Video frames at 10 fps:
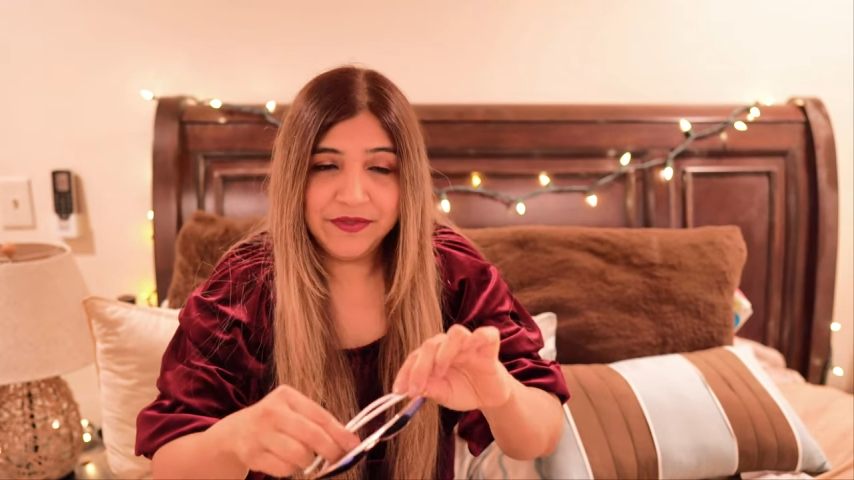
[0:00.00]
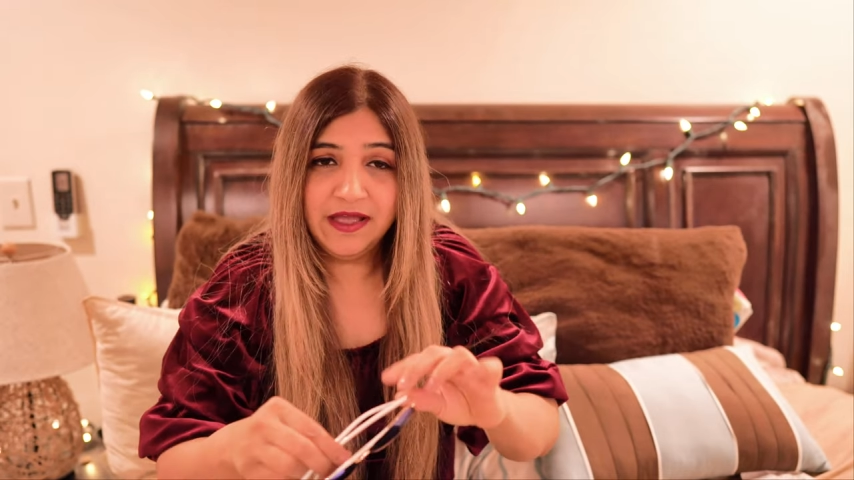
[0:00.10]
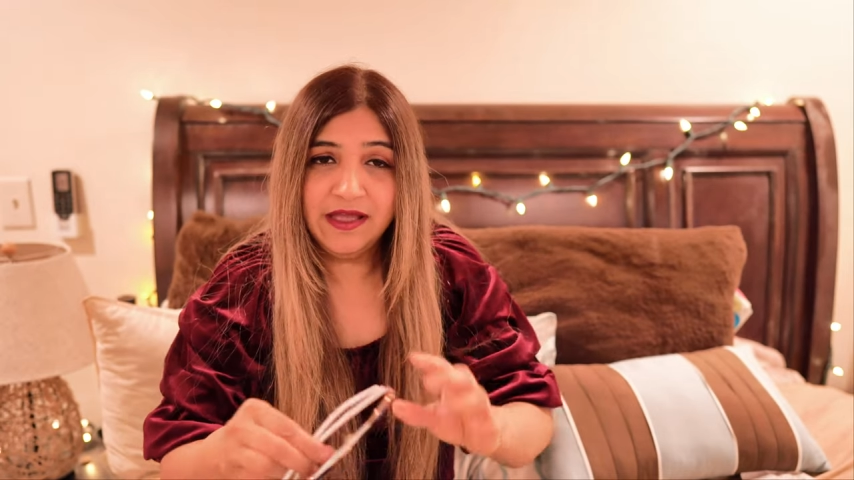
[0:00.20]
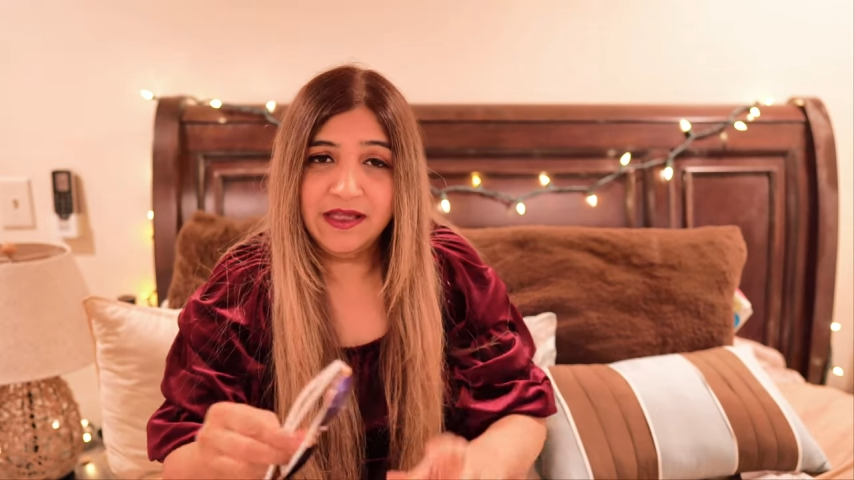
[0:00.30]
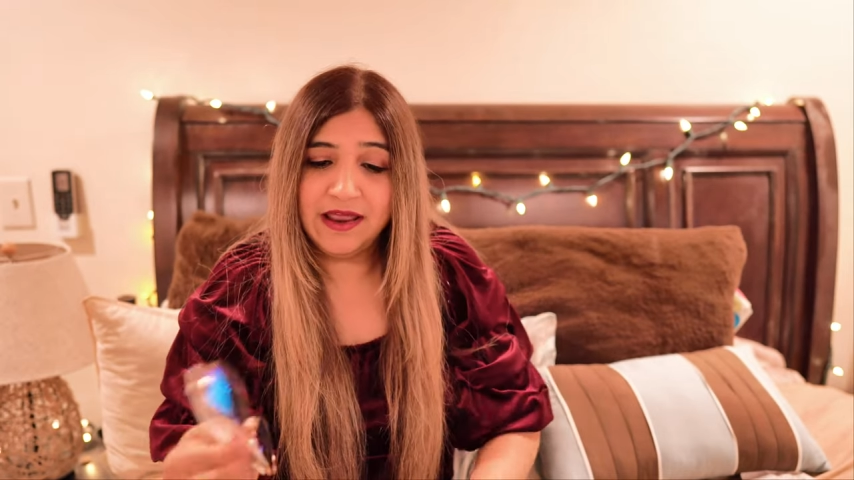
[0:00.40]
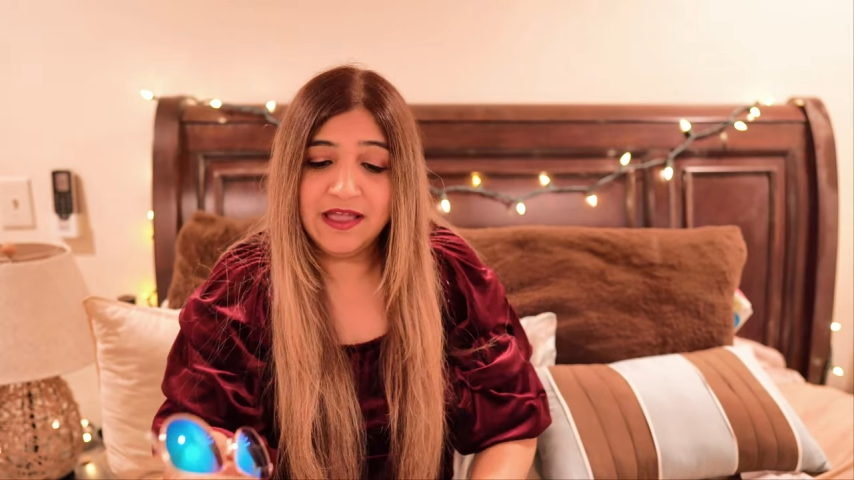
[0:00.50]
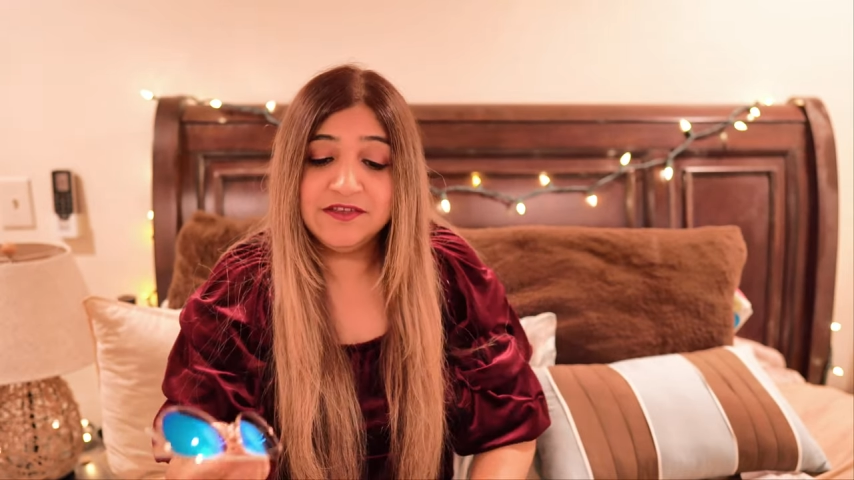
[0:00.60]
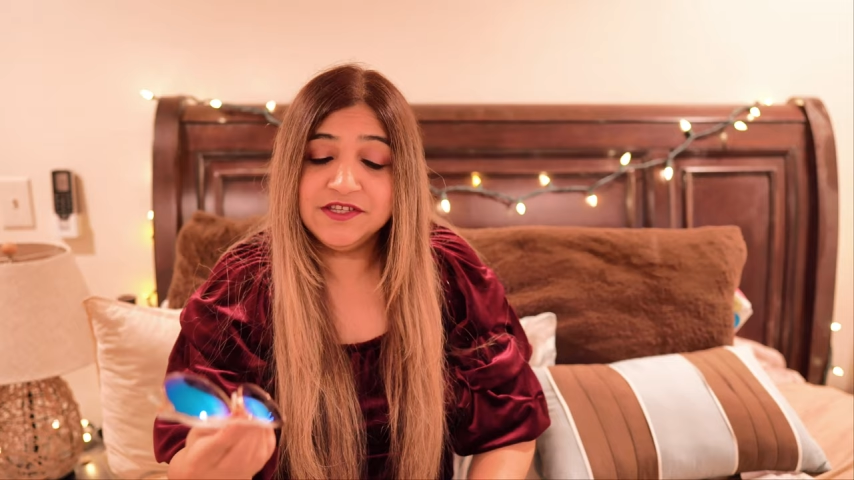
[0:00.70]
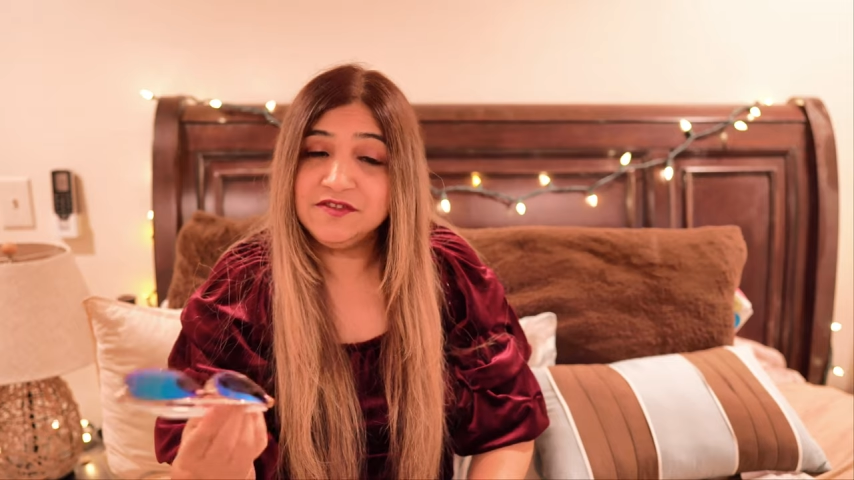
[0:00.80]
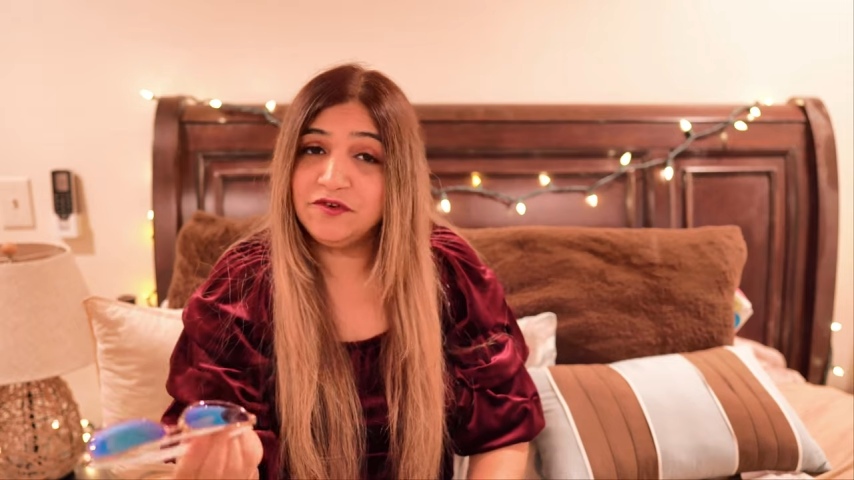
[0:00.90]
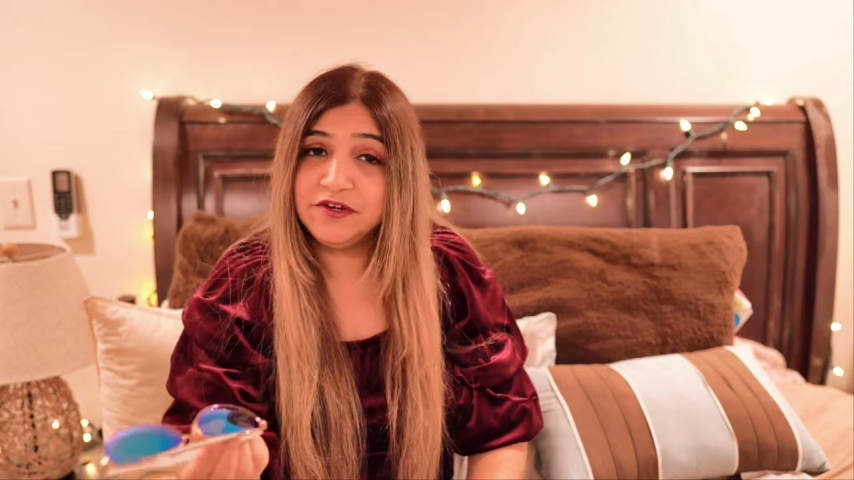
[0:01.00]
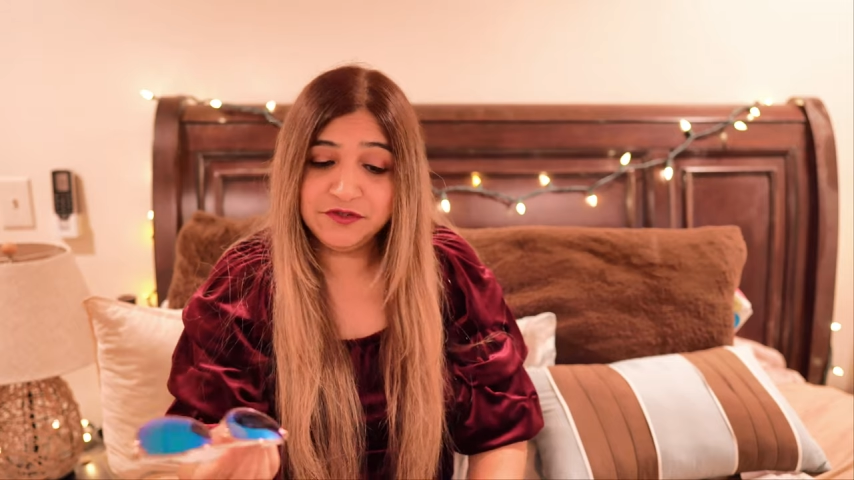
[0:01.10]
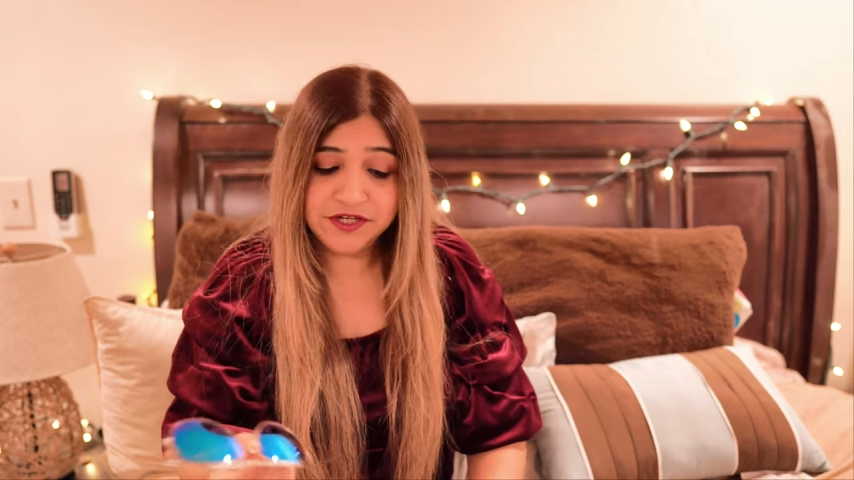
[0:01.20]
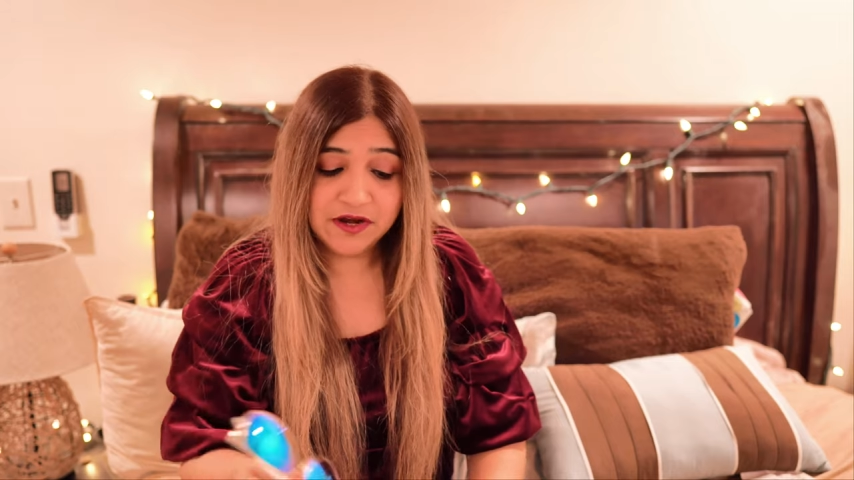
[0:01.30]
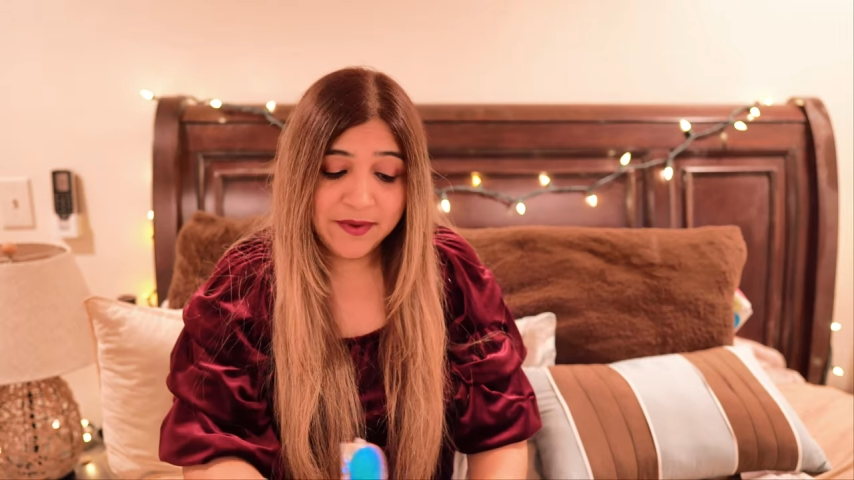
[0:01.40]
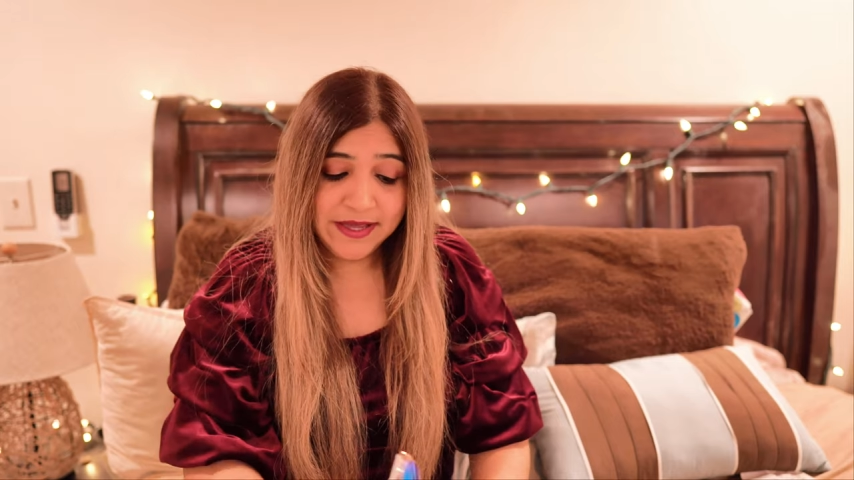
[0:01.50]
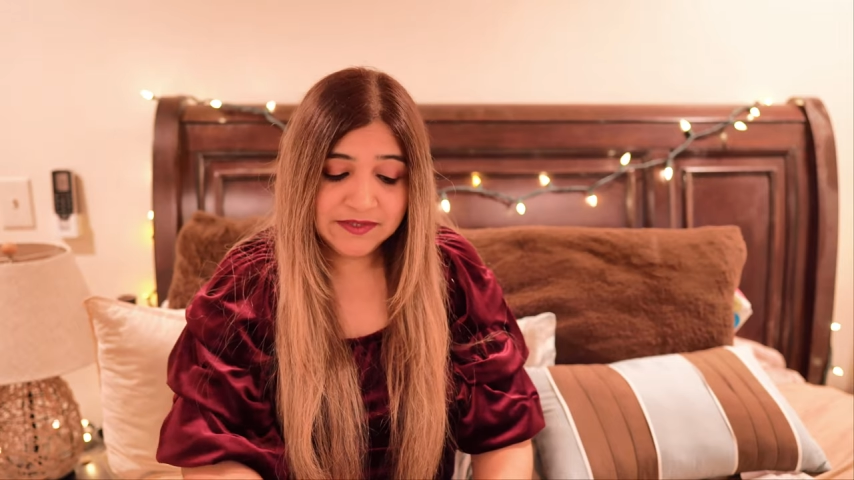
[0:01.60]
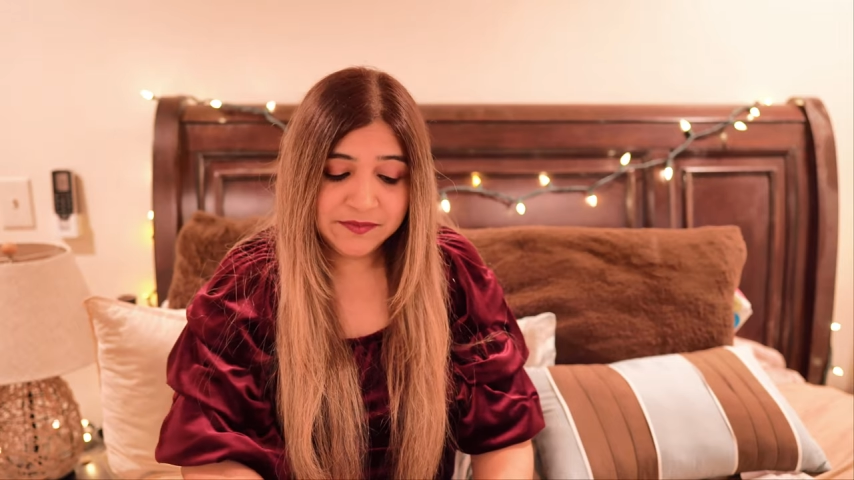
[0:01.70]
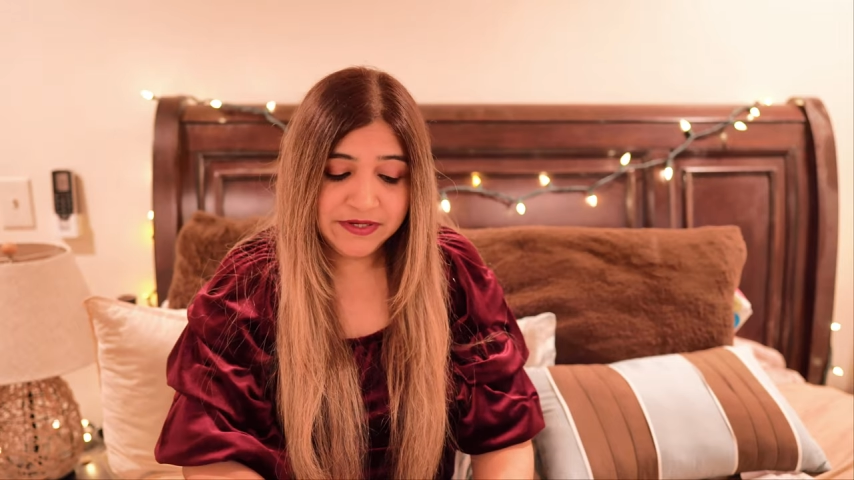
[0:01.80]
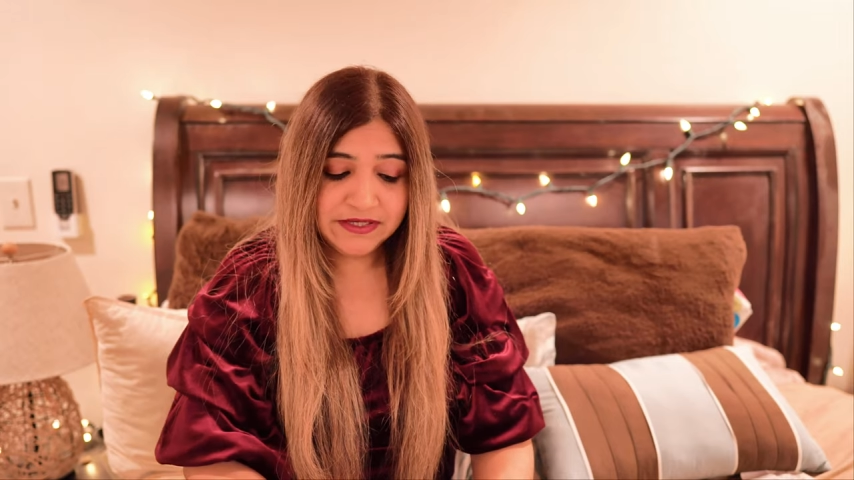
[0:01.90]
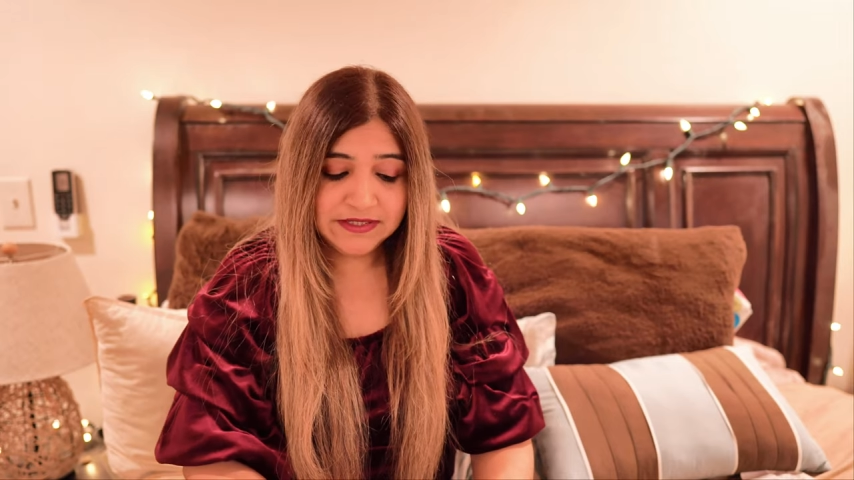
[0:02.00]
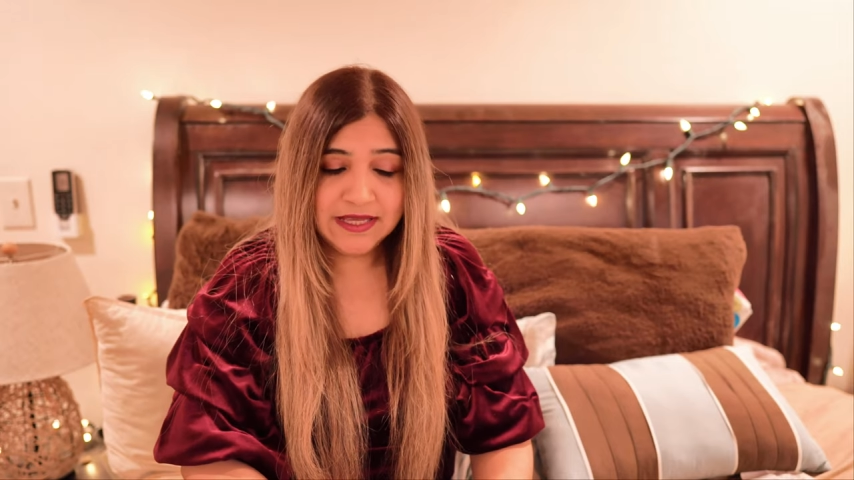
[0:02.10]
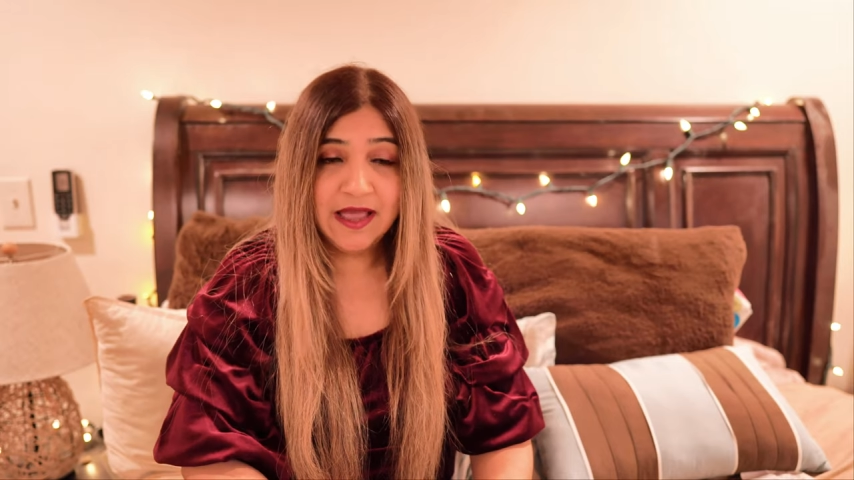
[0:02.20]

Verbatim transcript: and I just wanted to share my experience.